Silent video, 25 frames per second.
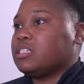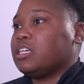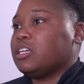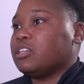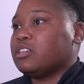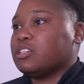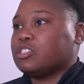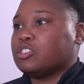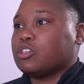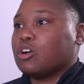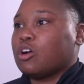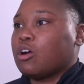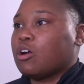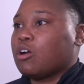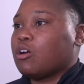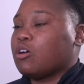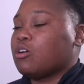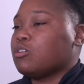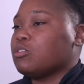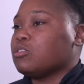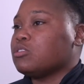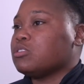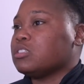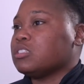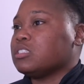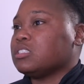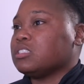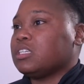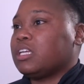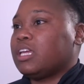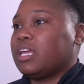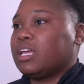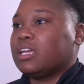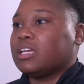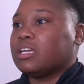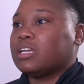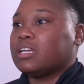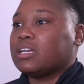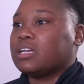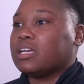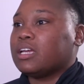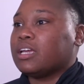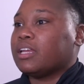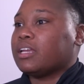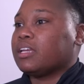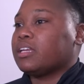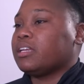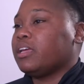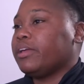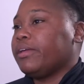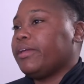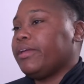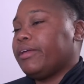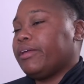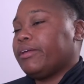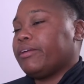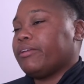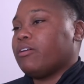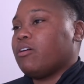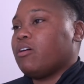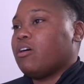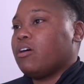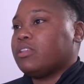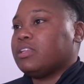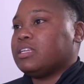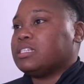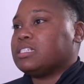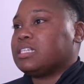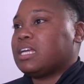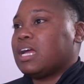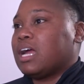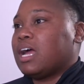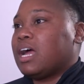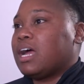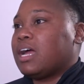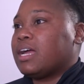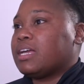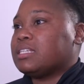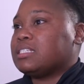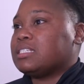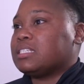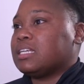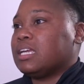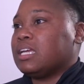Tina Charles and Kia and, all these guys.